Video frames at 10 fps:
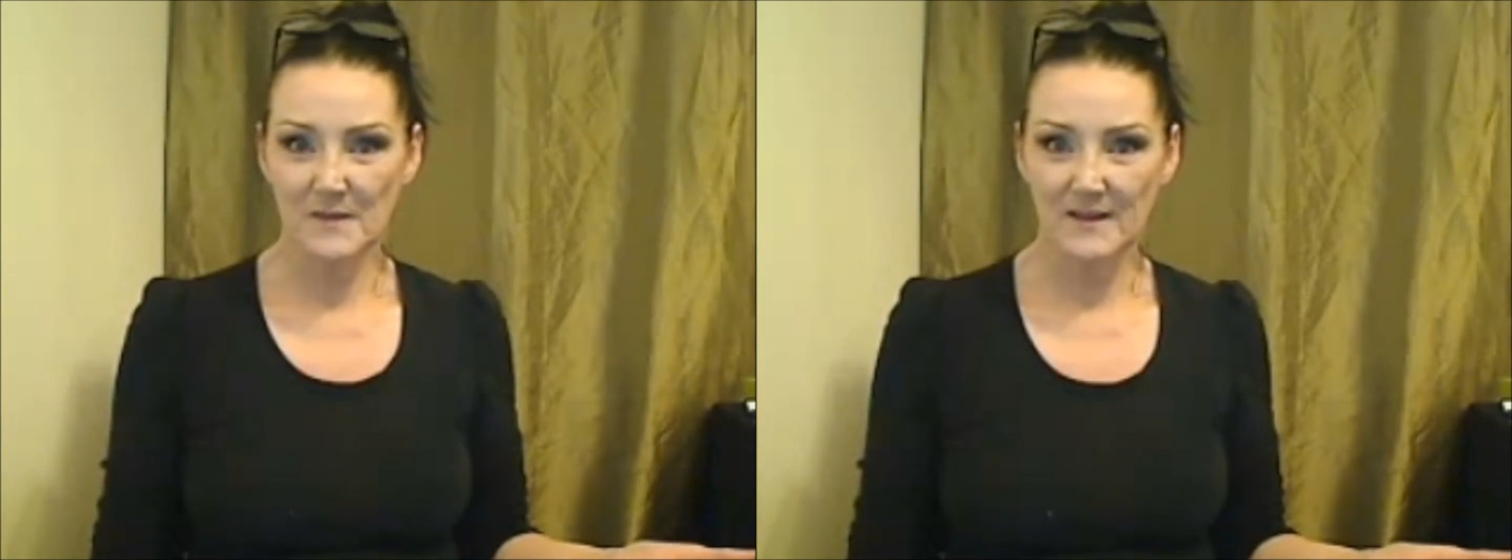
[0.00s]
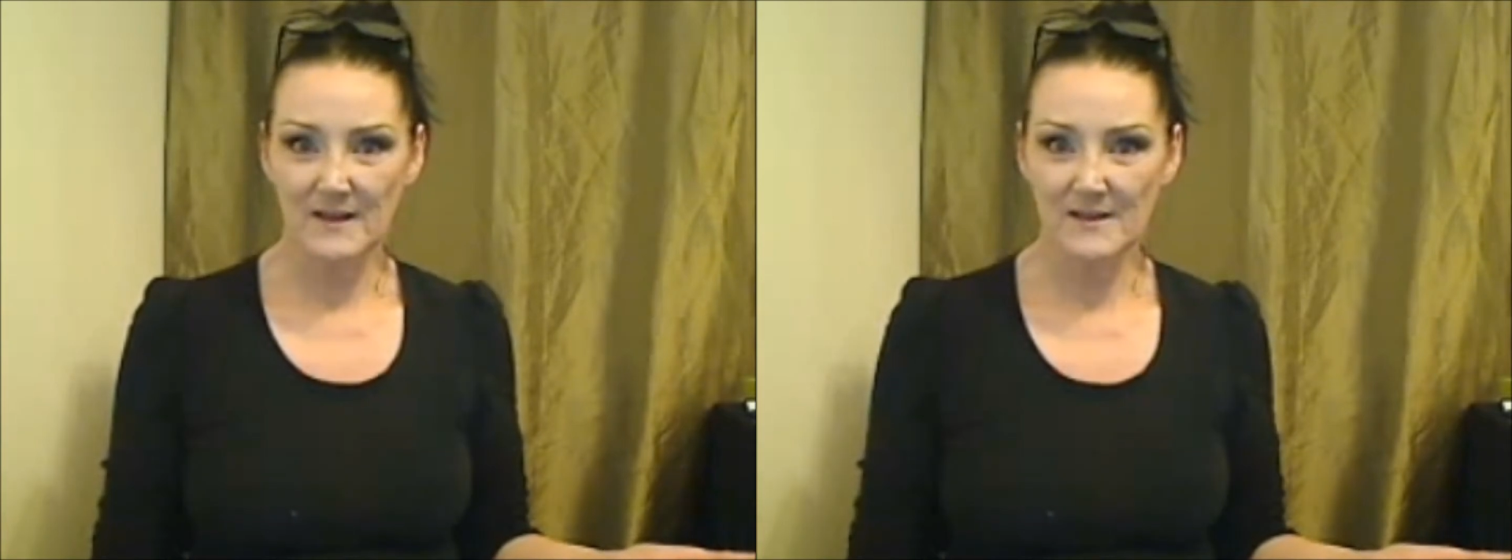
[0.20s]

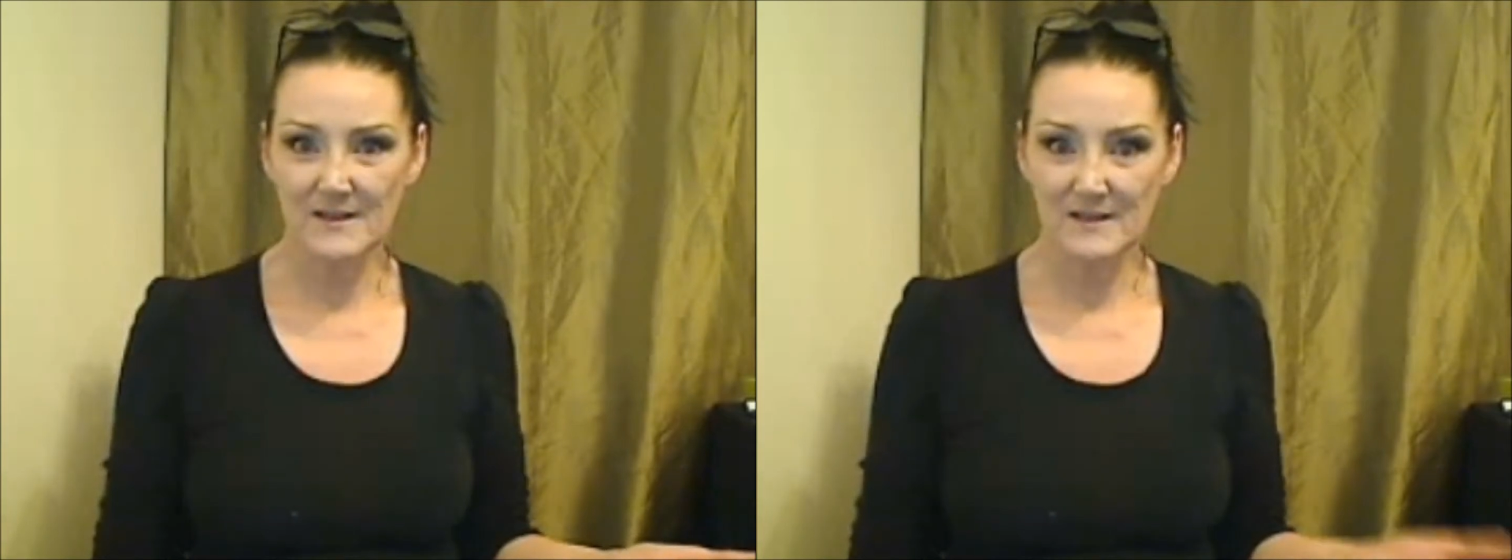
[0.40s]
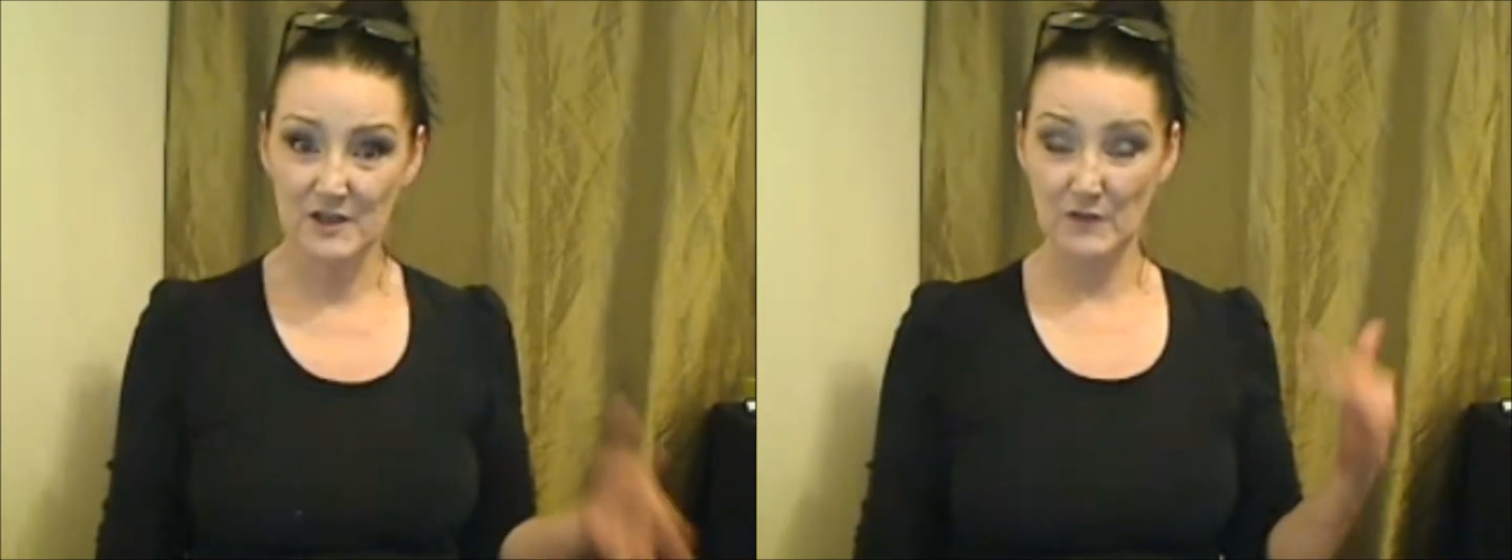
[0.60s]
things
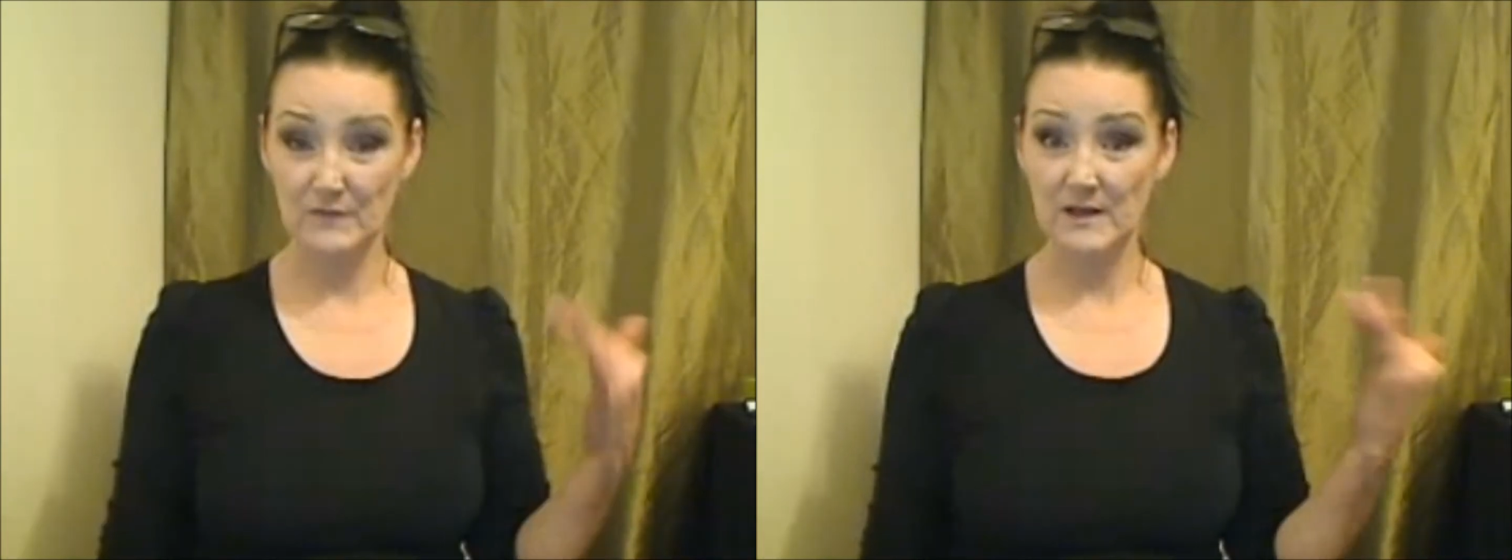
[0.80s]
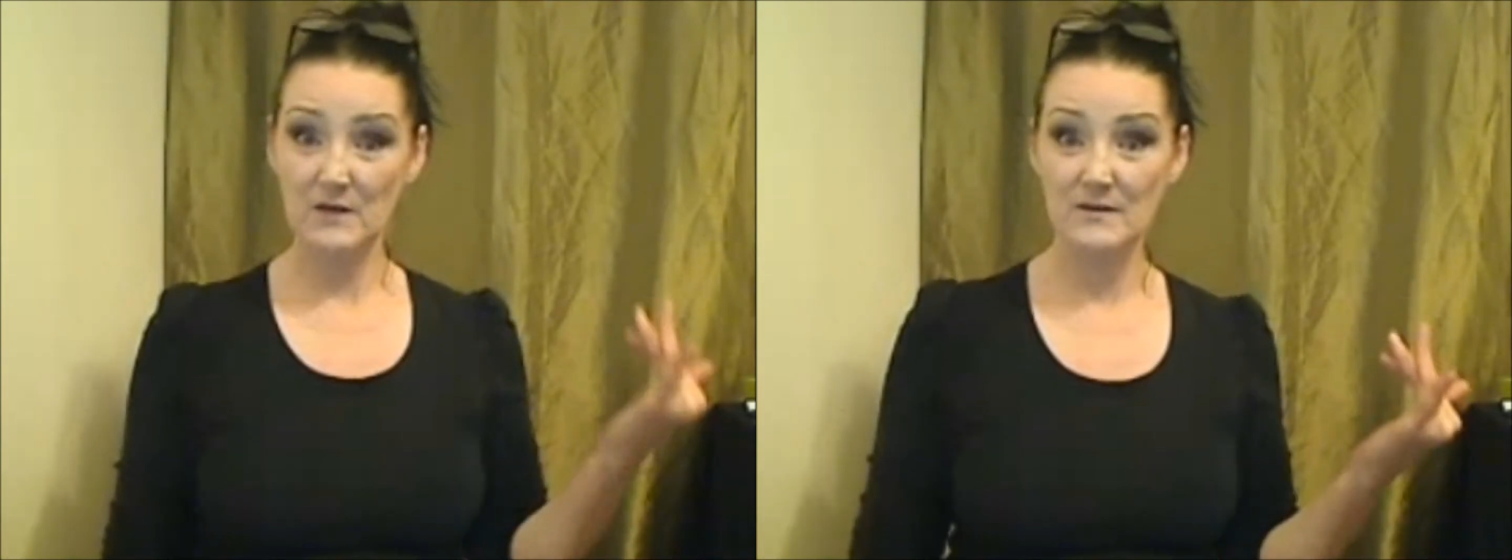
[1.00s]
in the 2
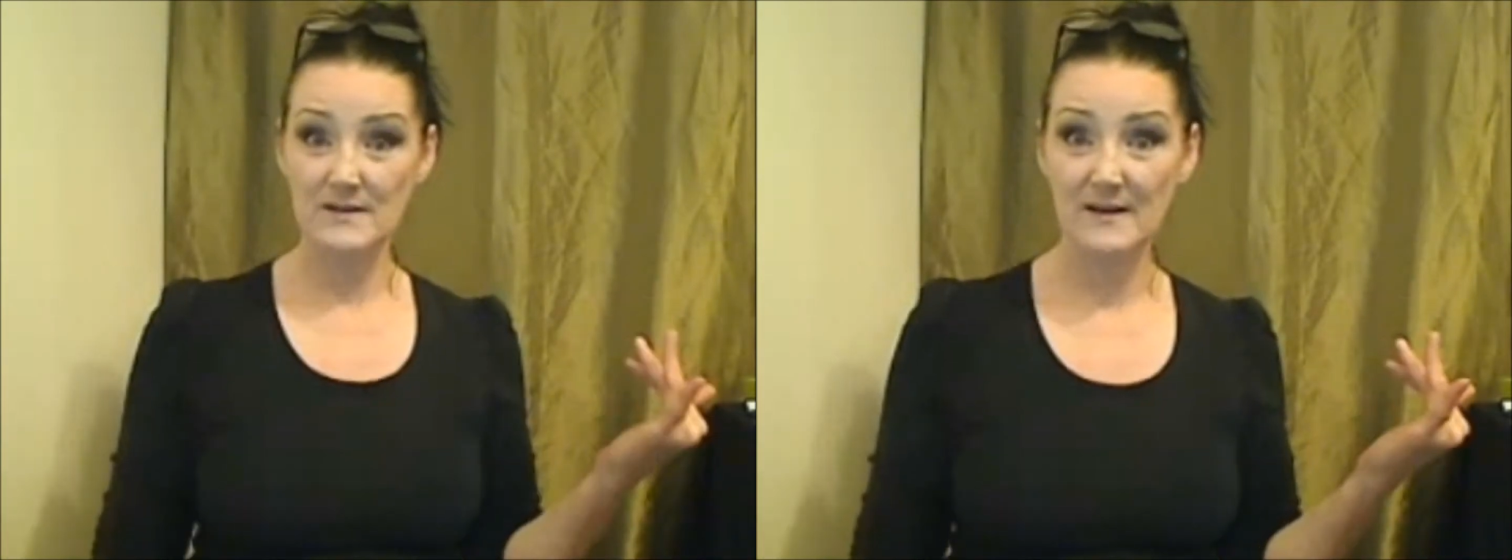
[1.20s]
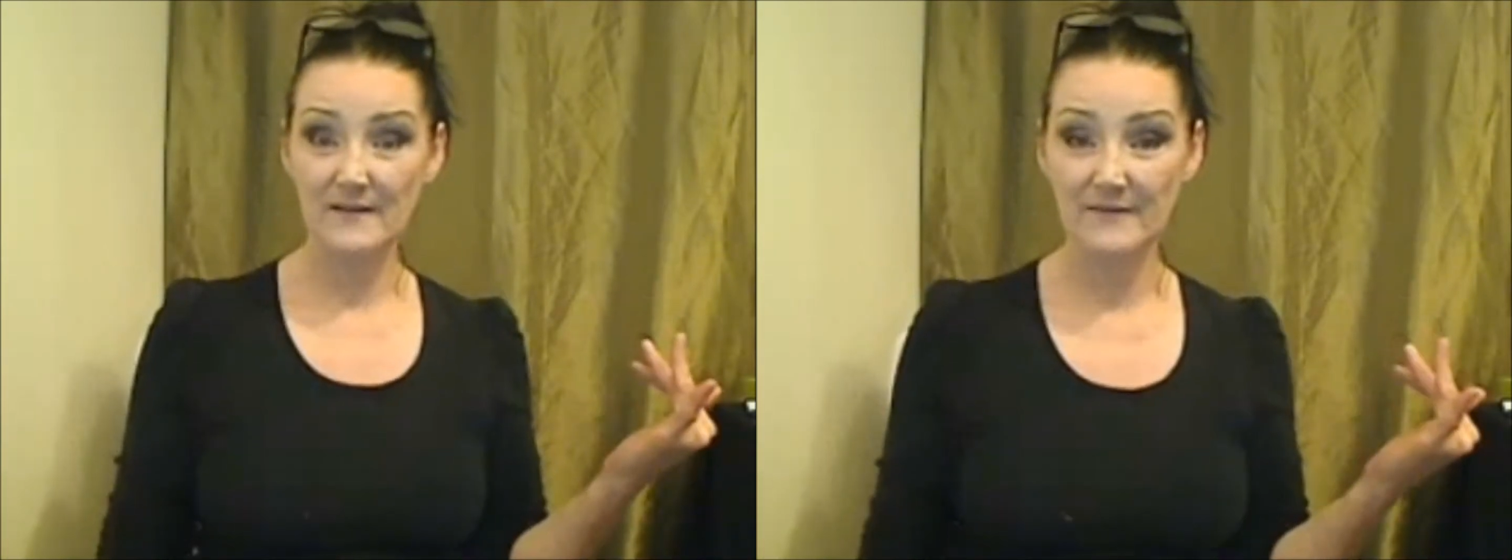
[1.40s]
videos that